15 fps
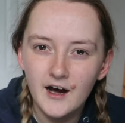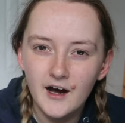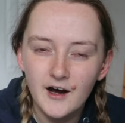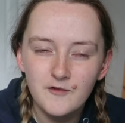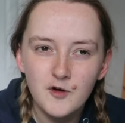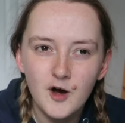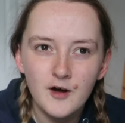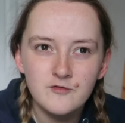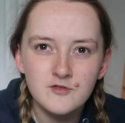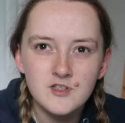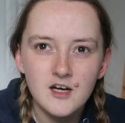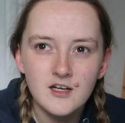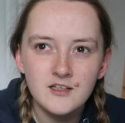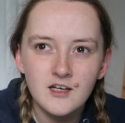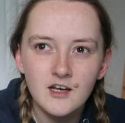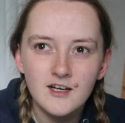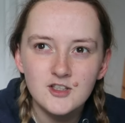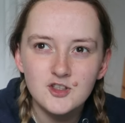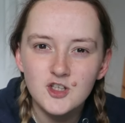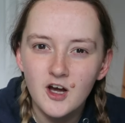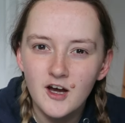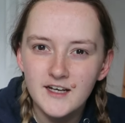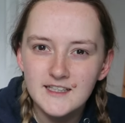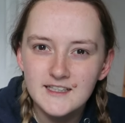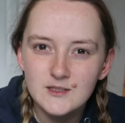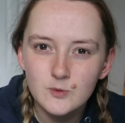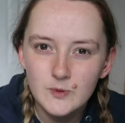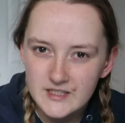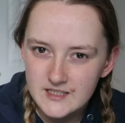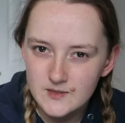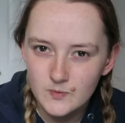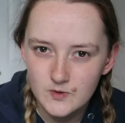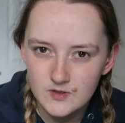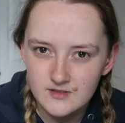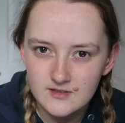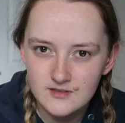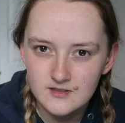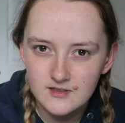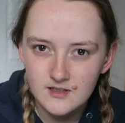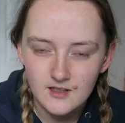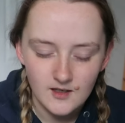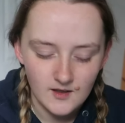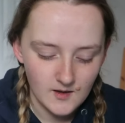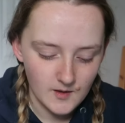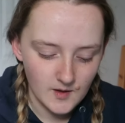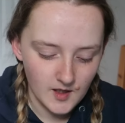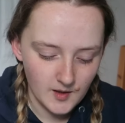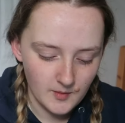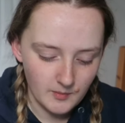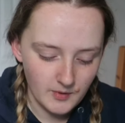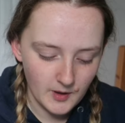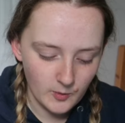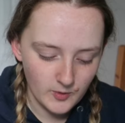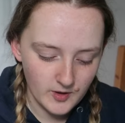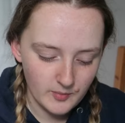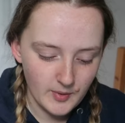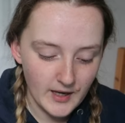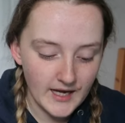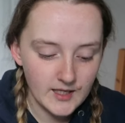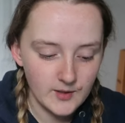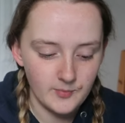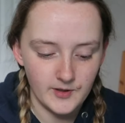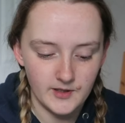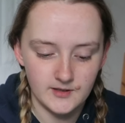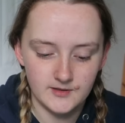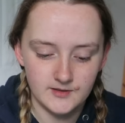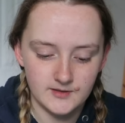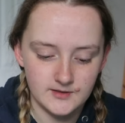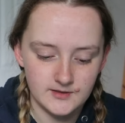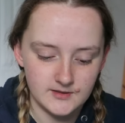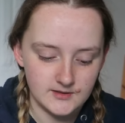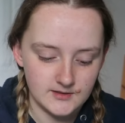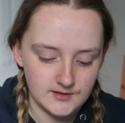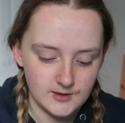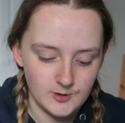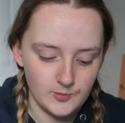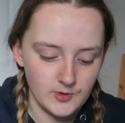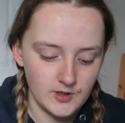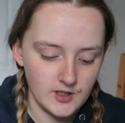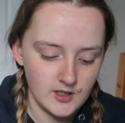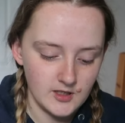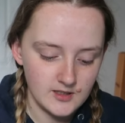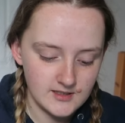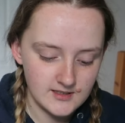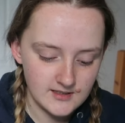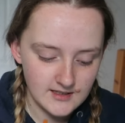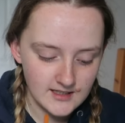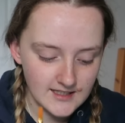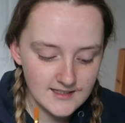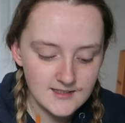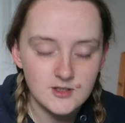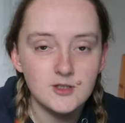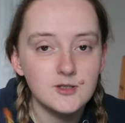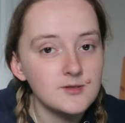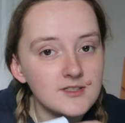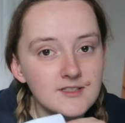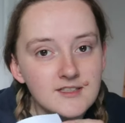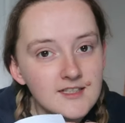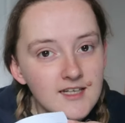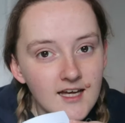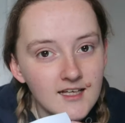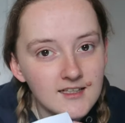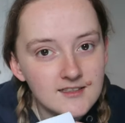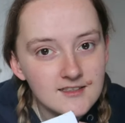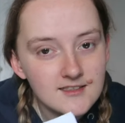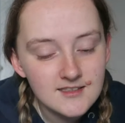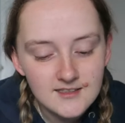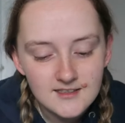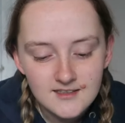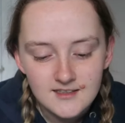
I've I've done like Chinese whispers, but with paper, because this dude at the end